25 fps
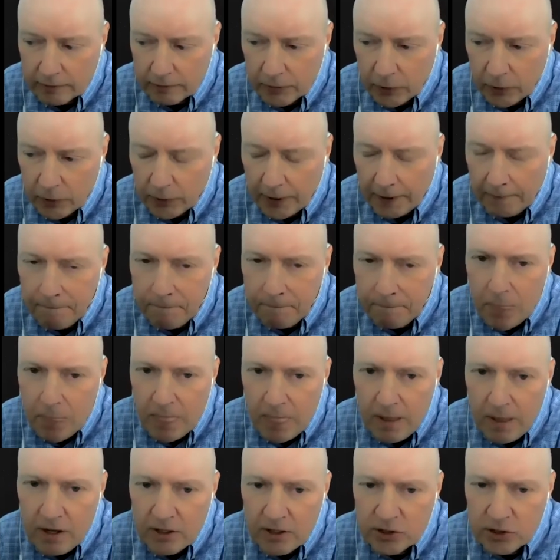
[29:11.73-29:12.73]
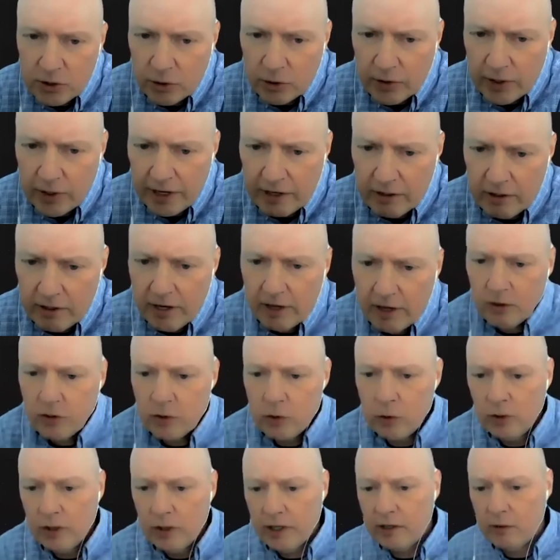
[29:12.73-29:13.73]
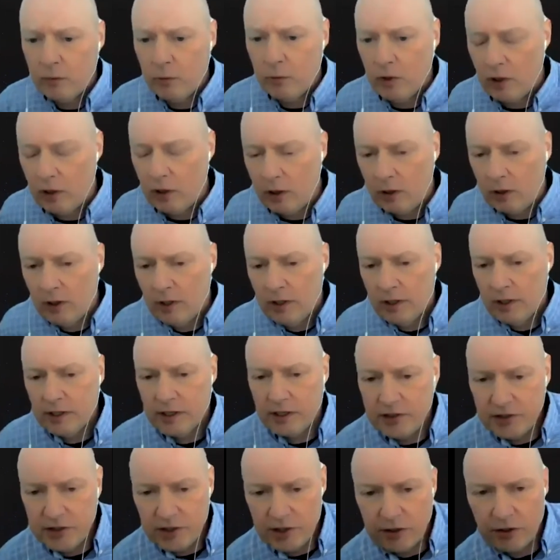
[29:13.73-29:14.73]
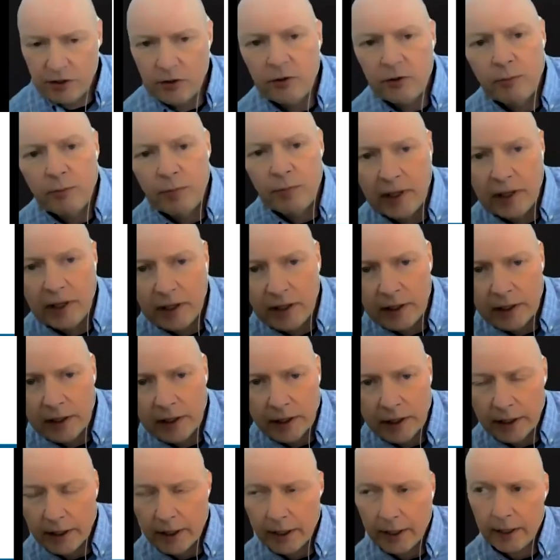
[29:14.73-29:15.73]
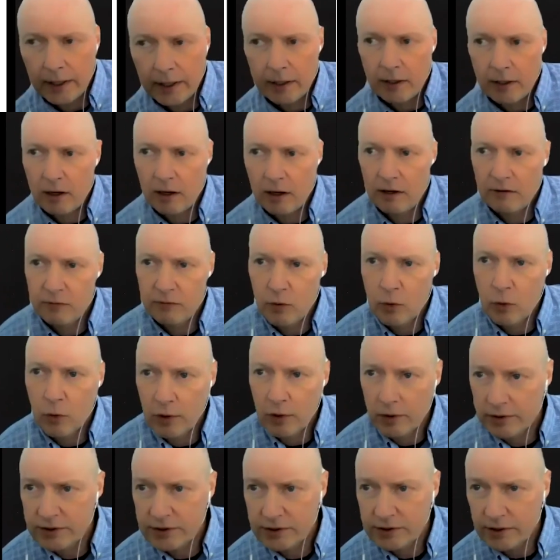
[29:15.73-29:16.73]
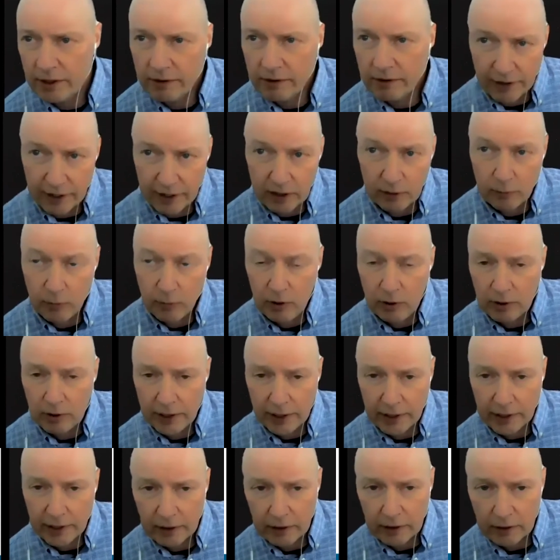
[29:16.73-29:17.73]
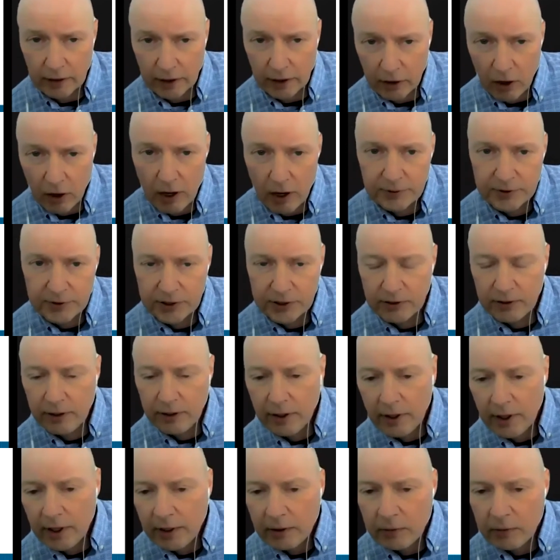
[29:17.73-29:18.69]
Okay, so air cooling will continue to be, of course, available and an option,